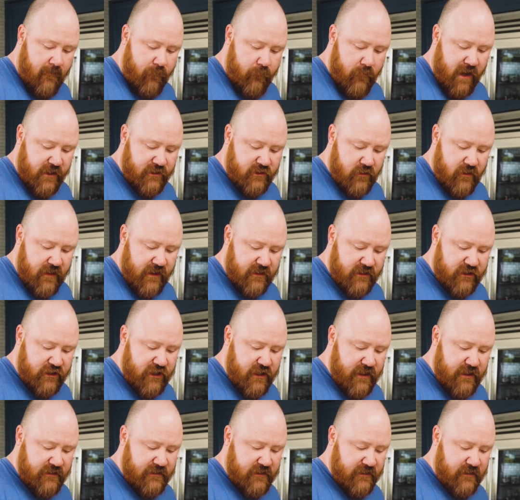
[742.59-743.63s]
Make sure that
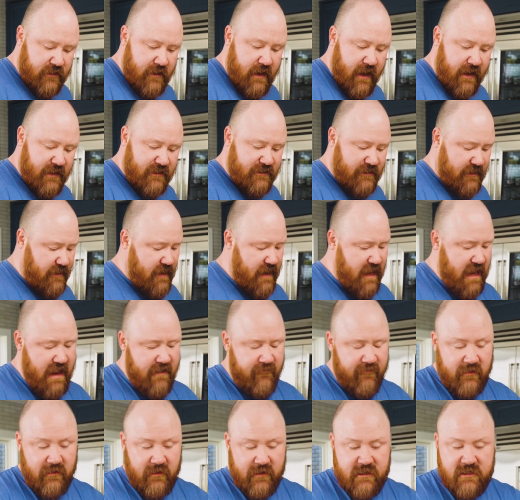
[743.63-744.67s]
cheese is nice and
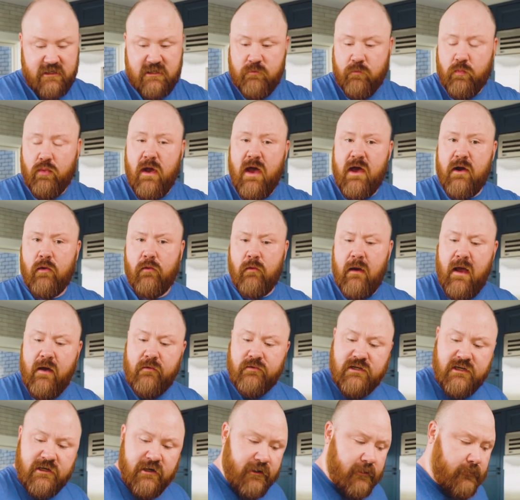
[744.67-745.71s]
evenly spread
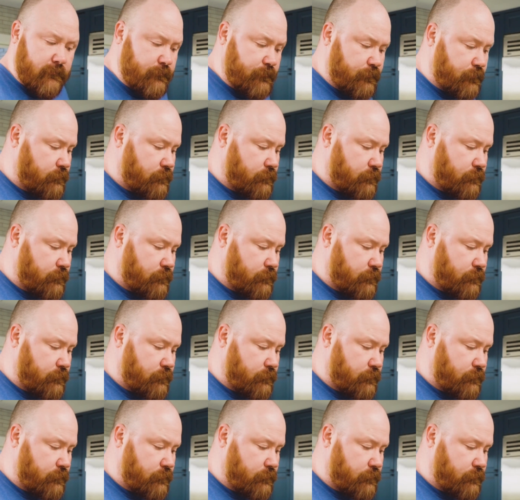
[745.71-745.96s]
around here.